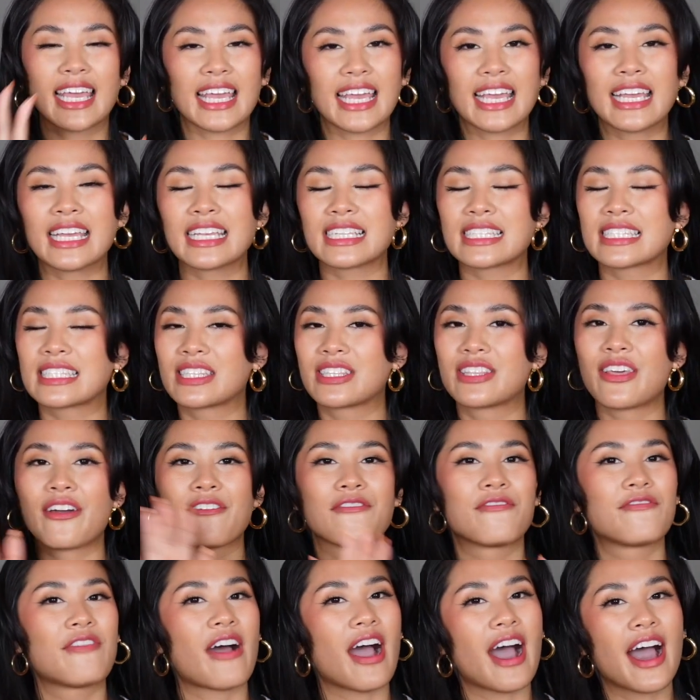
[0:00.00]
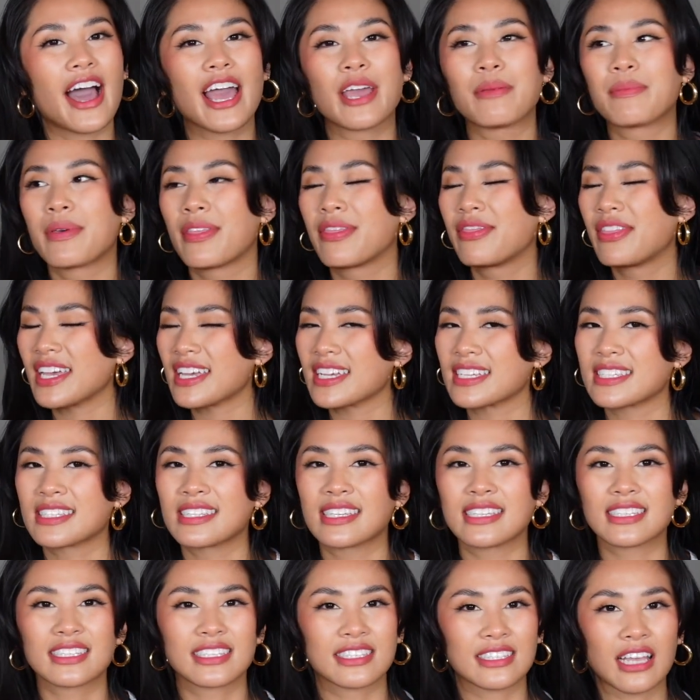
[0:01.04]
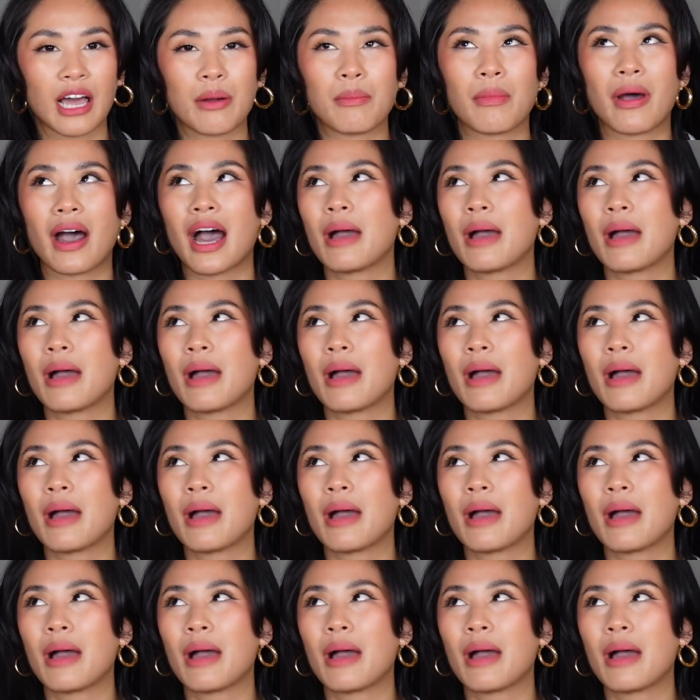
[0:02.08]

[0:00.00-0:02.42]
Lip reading: it's the vibe this summer.